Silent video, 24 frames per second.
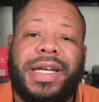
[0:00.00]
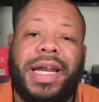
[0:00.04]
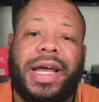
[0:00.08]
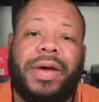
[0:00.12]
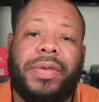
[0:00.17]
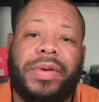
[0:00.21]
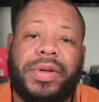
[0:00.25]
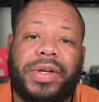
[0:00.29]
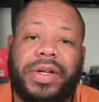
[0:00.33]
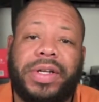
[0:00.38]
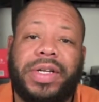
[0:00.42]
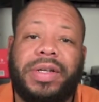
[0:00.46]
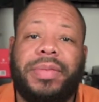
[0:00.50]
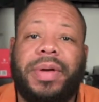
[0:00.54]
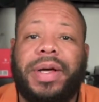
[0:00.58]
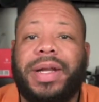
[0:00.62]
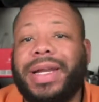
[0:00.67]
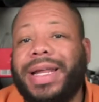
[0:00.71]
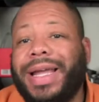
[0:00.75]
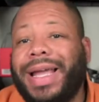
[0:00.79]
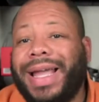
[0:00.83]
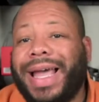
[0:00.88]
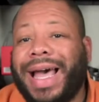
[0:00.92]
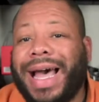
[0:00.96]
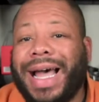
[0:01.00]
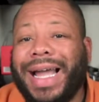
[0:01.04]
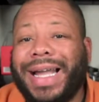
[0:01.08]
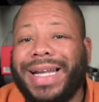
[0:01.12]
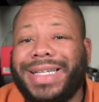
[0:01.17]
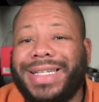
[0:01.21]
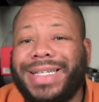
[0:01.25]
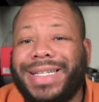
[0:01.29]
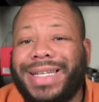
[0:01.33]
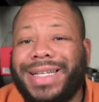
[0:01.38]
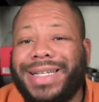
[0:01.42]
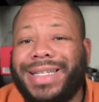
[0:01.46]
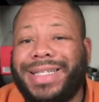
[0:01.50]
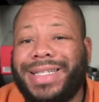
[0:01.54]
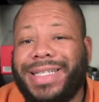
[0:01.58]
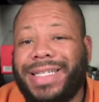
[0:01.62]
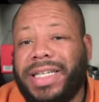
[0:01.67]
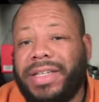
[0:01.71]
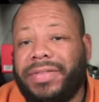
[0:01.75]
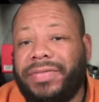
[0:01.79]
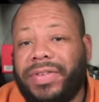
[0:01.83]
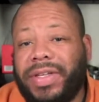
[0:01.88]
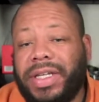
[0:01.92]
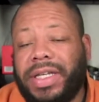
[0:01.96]
Today I want to talk to you about
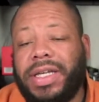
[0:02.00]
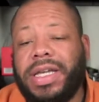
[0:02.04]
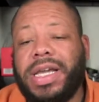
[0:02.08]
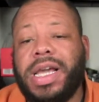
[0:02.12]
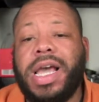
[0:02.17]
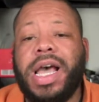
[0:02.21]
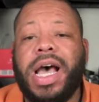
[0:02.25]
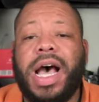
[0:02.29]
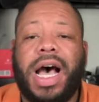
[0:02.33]
IGTV.